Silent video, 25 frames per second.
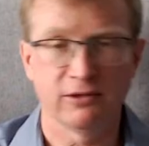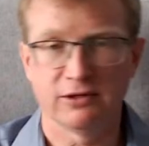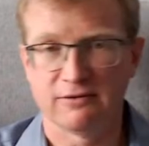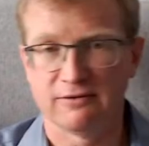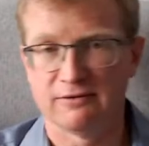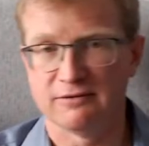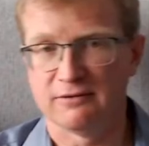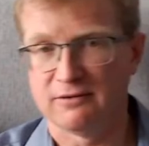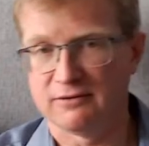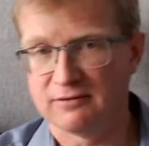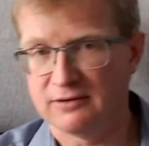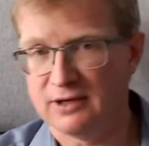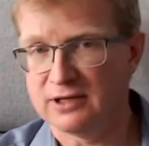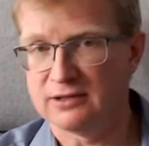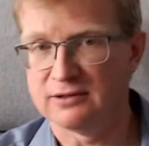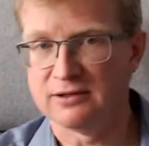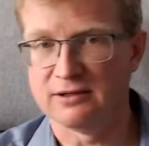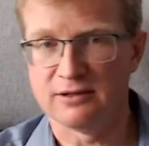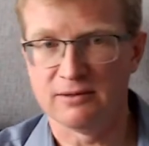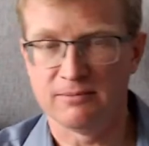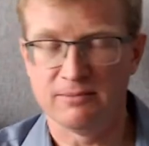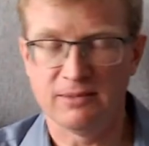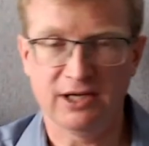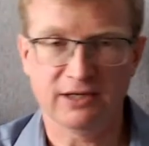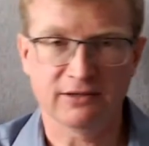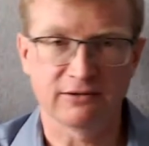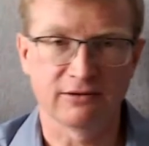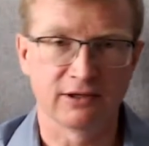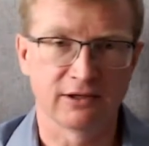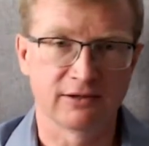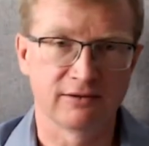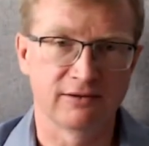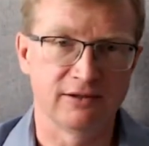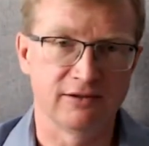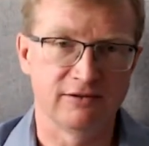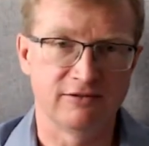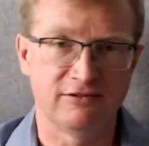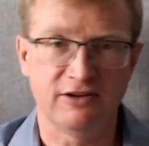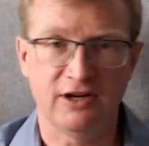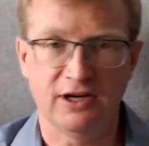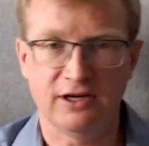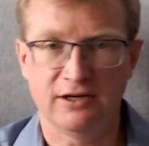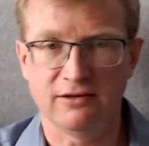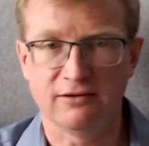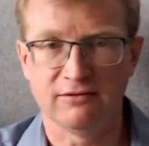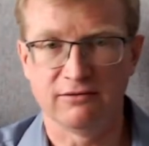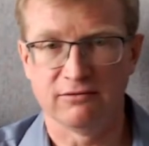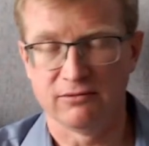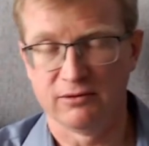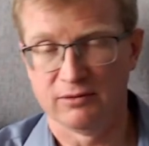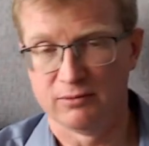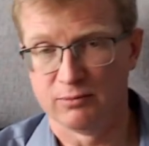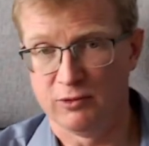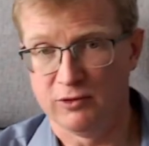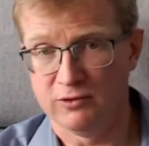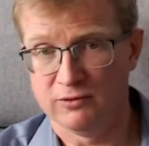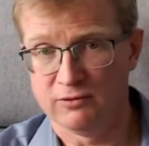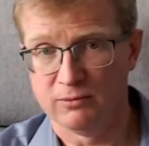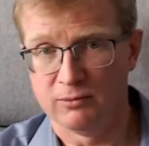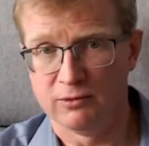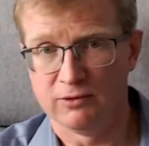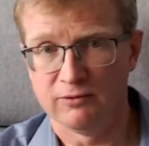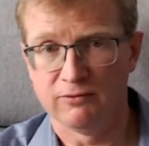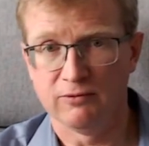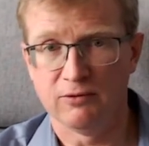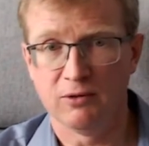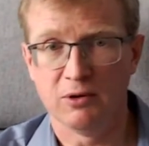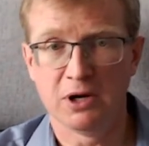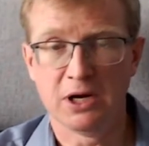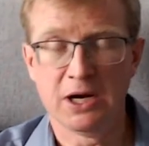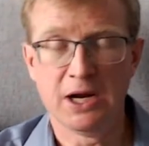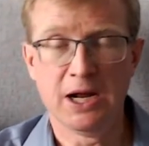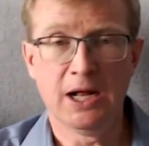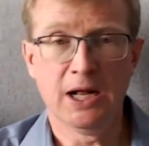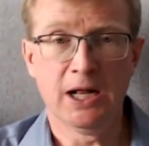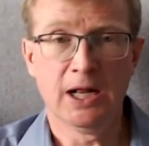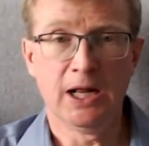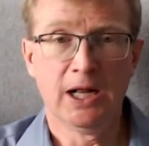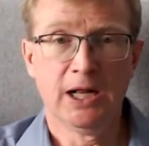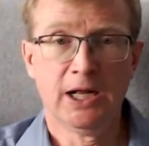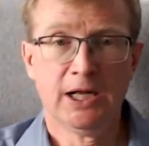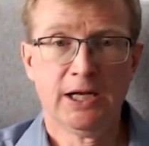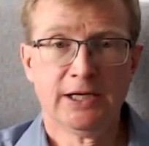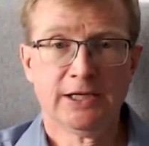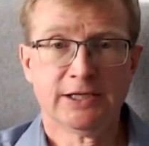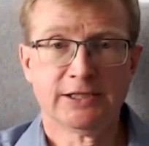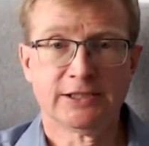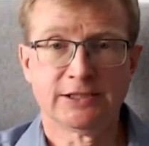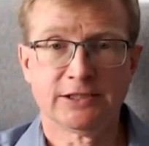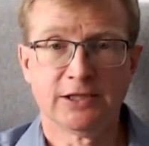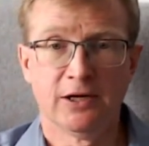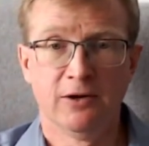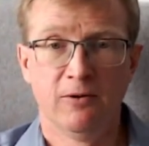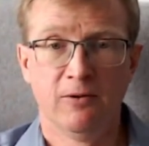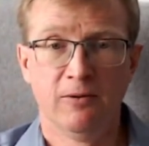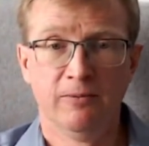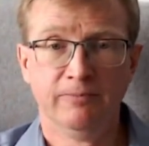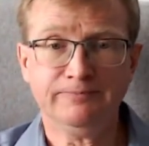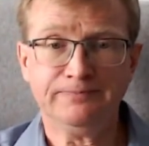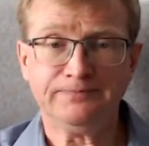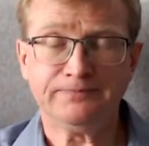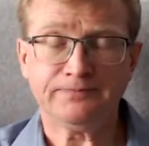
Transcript: is exactly the metric that Jenny is responsible for. So